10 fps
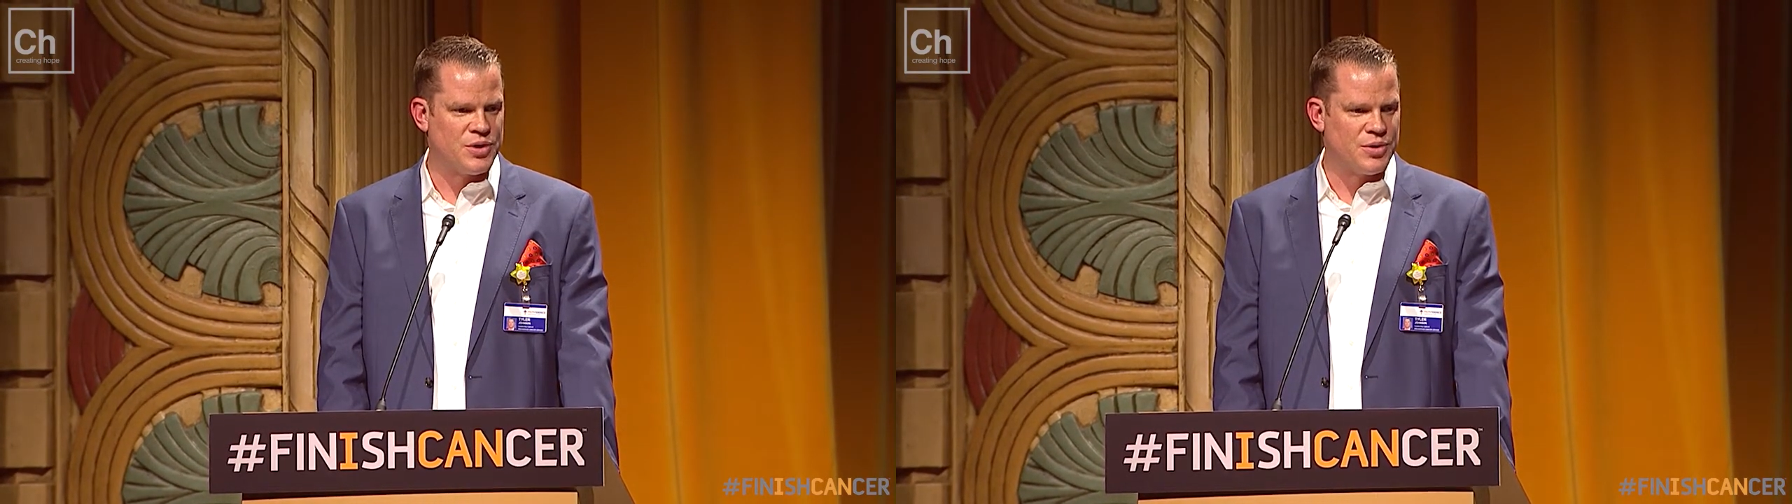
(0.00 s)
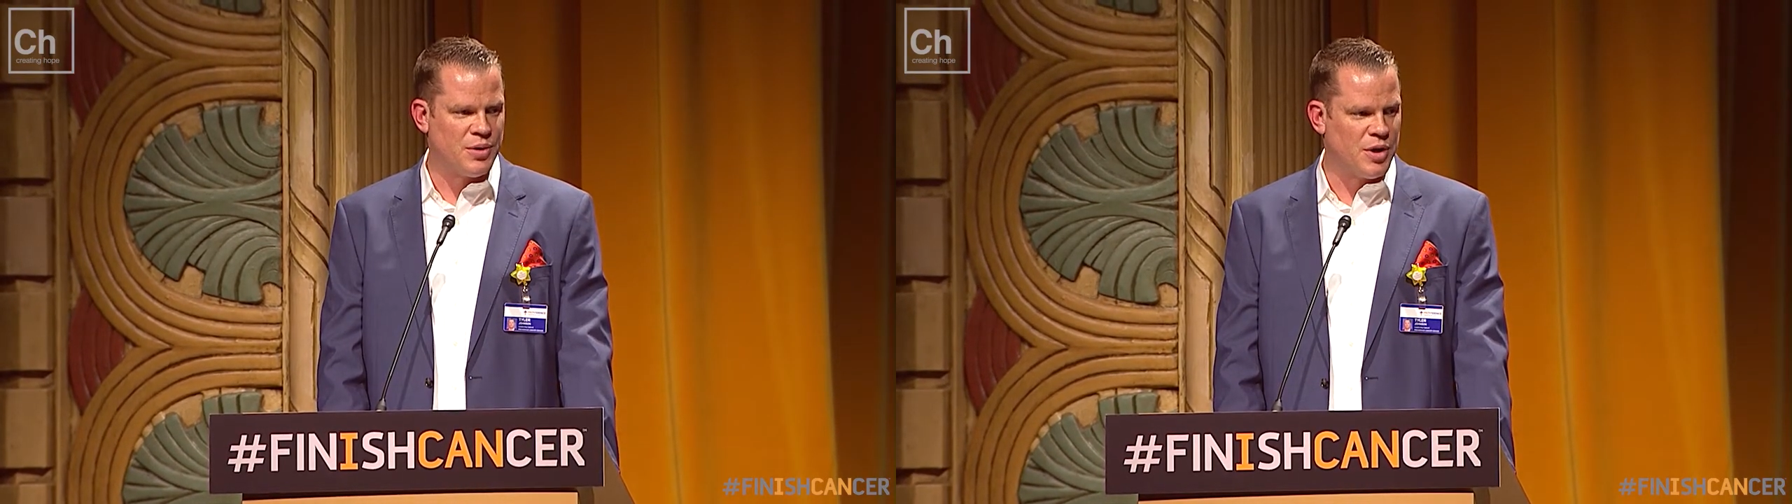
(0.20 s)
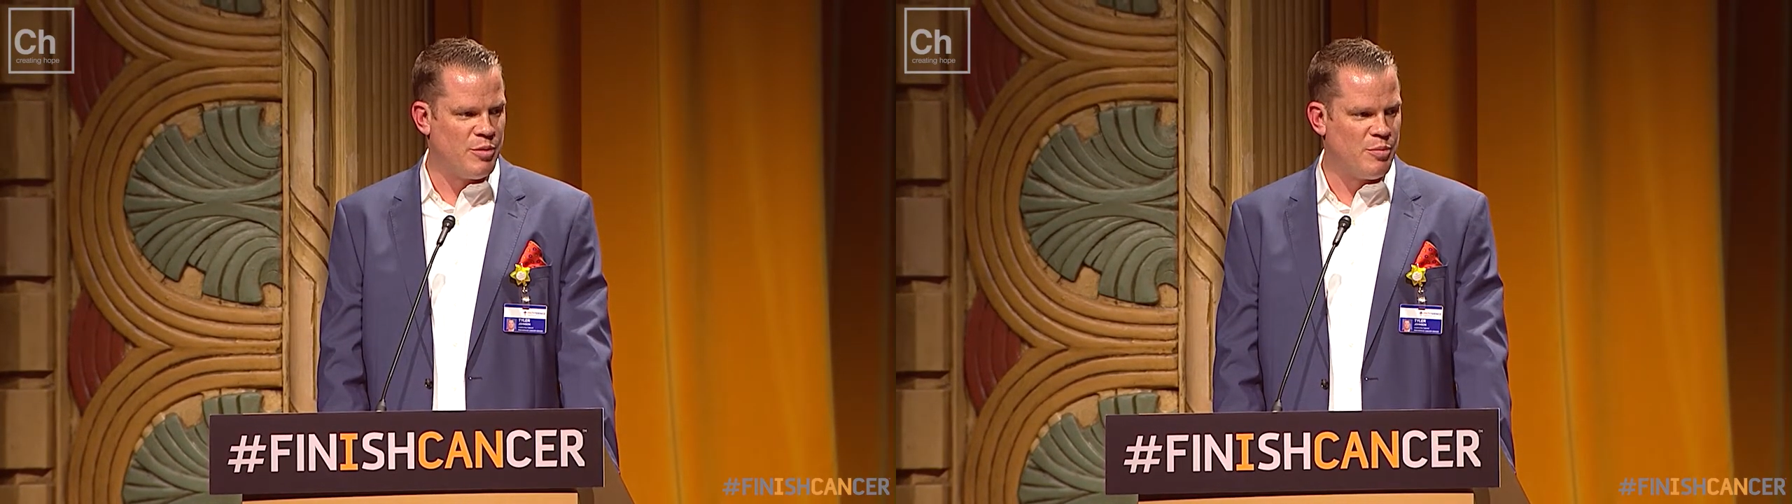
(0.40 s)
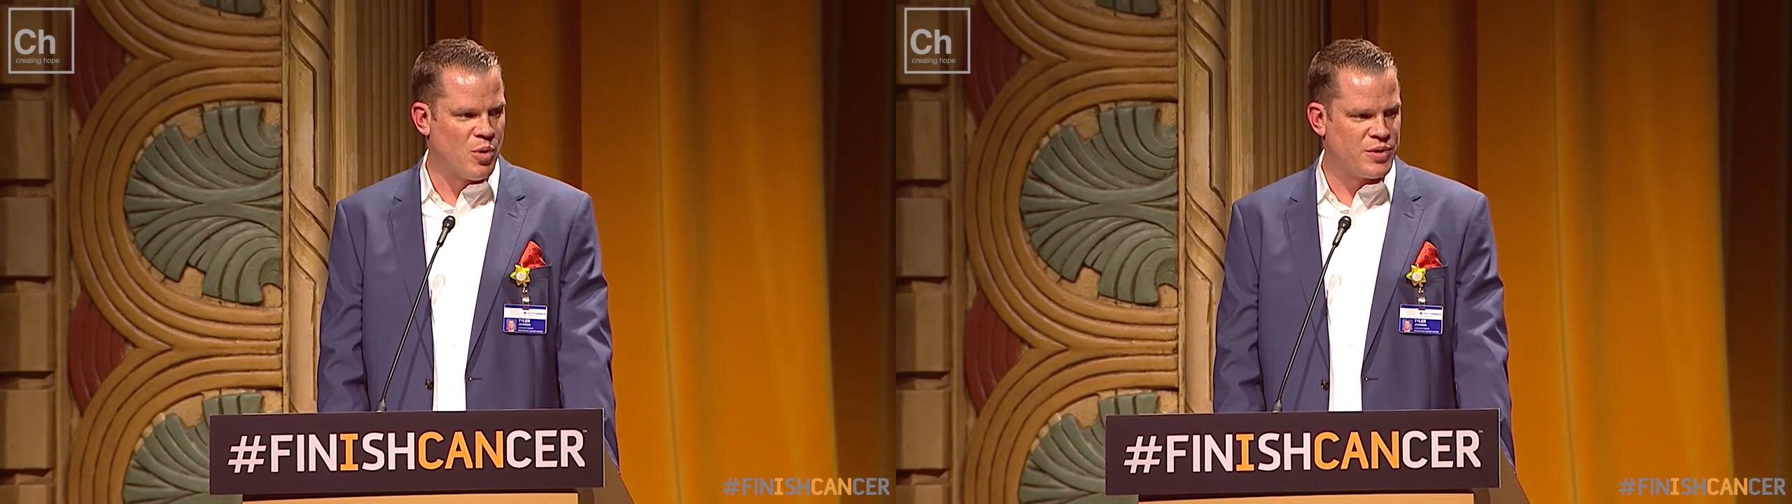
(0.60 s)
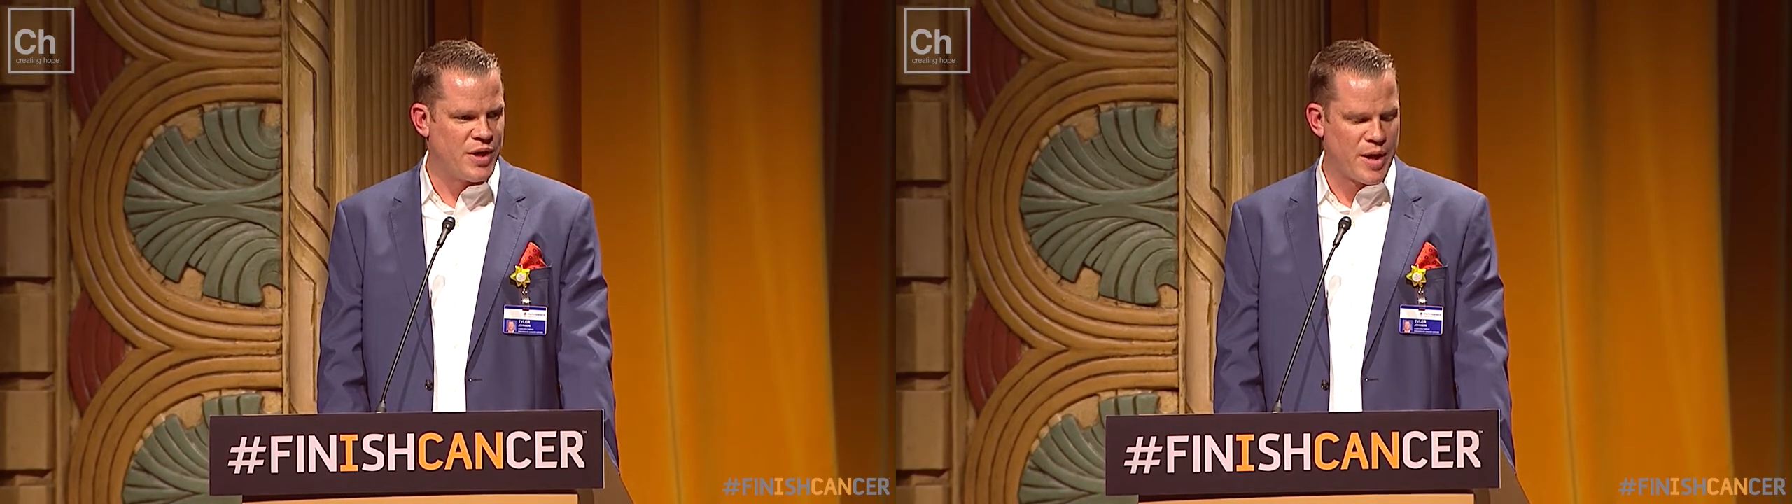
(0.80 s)
just a little bit
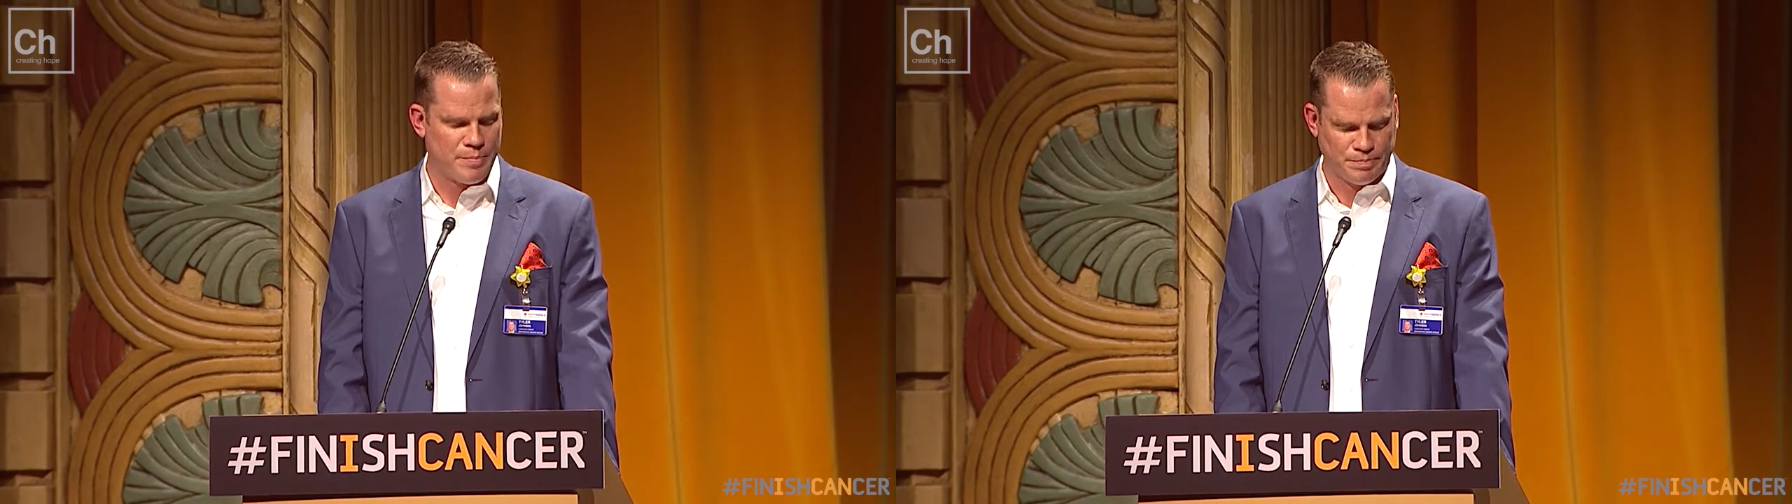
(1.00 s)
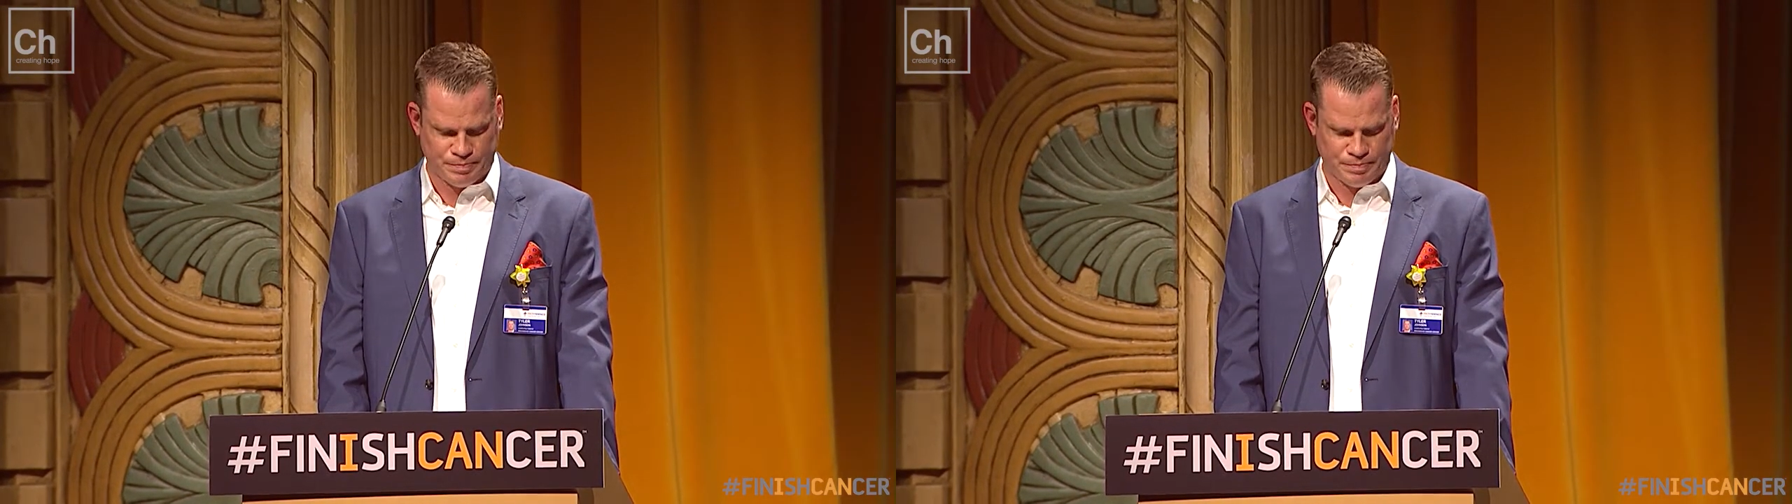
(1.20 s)
more time.